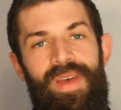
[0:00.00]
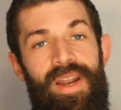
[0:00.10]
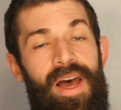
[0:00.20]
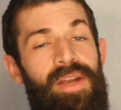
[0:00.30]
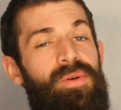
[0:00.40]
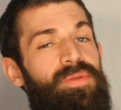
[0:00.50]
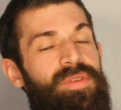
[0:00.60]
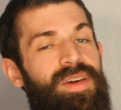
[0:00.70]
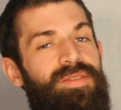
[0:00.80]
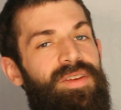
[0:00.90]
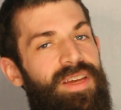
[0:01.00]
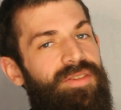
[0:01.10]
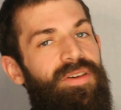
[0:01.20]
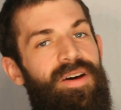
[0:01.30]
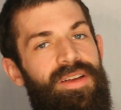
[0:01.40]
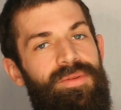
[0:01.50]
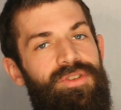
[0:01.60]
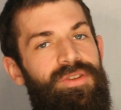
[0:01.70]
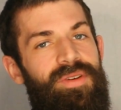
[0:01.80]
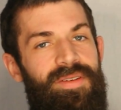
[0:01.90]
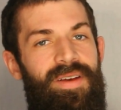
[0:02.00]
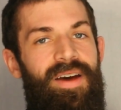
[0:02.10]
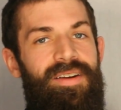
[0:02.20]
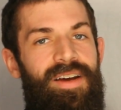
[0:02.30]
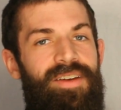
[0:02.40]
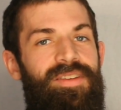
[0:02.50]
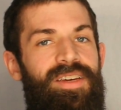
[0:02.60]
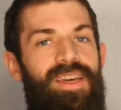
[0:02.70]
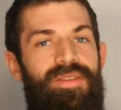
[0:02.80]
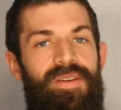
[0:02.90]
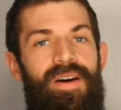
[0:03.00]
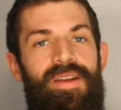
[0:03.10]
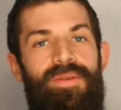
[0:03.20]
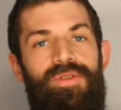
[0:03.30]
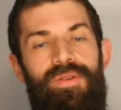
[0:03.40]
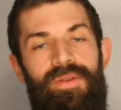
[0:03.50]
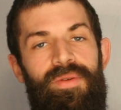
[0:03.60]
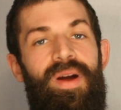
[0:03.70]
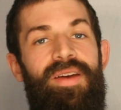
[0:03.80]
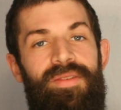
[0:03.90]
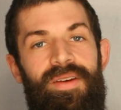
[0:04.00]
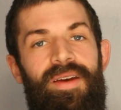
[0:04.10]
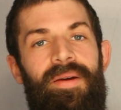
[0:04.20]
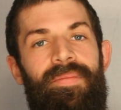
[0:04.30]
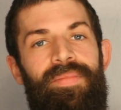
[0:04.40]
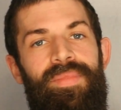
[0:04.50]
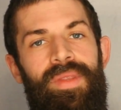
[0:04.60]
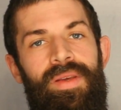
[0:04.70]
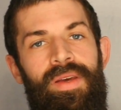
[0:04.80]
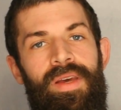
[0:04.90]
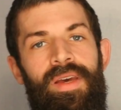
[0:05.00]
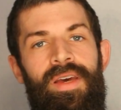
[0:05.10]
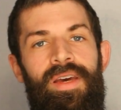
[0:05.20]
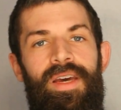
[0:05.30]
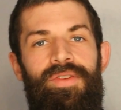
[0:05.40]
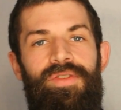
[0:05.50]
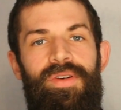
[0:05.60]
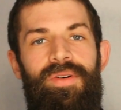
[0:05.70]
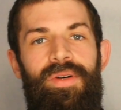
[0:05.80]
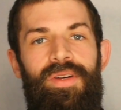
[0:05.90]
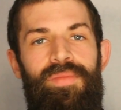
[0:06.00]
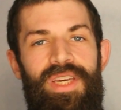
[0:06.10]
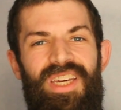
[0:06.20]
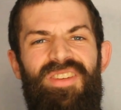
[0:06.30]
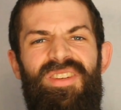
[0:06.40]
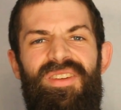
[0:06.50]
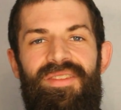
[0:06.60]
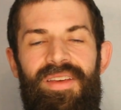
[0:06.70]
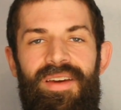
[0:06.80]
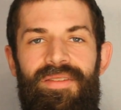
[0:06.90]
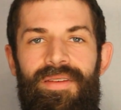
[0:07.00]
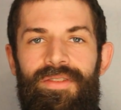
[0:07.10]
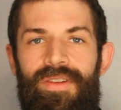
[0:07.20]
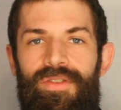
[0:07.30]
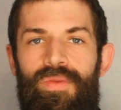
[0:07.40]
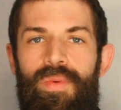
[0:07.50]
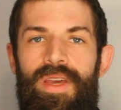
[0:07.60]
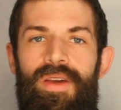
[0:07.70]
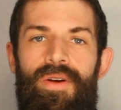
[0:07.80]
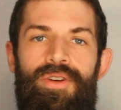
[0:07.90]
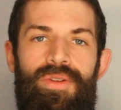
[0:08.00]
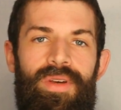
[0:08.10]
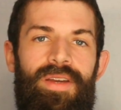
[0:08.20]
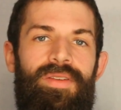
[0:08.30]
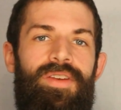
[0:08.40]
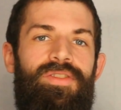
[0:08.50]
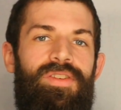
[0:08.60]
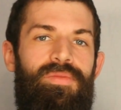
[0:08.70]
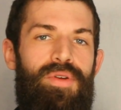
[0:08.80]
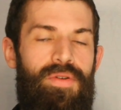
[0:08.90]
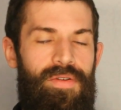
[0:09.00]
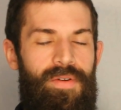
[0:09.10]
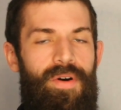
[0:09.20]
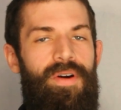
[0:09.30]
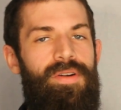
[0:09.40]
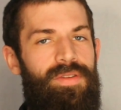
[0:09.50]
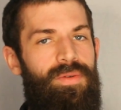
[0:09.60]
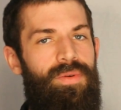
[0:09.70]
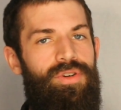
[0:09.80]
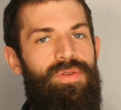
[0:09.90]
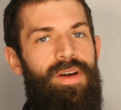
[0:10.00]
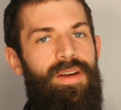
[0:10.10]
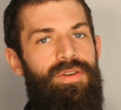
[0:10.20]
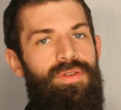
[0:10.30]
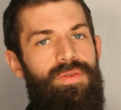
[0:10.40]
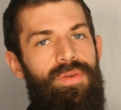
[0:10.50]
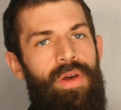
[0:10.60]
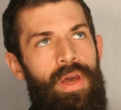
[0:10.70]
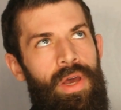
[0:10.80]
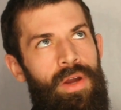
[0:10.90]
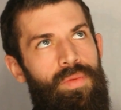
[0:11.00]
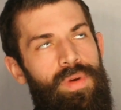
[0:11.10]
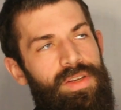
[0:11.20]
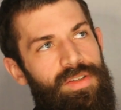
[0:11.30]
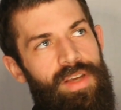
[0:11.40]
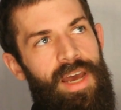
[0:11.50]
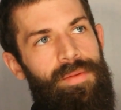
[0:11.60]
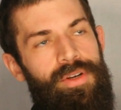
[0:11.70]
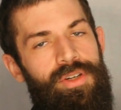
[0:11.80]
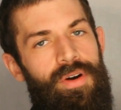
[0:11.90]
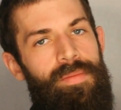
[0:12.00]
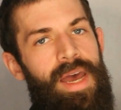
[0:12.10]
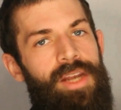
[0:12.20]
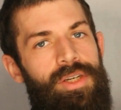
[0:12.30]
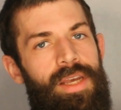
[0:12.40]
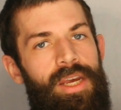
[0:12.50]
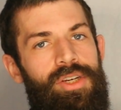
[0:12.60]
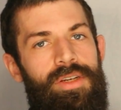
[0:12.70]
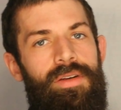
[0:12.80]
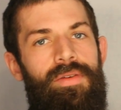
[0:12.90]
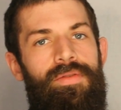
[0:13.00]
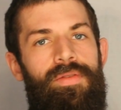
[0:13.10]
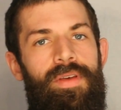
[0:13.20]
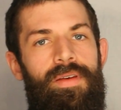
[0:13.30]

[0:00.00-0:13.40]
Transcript: And I don't think that he thought he was doing that. I think he thought he was doing the right thing. And so it can be easy to think that since we are doing this pure of heart, that we're trying to reestablish our imagination of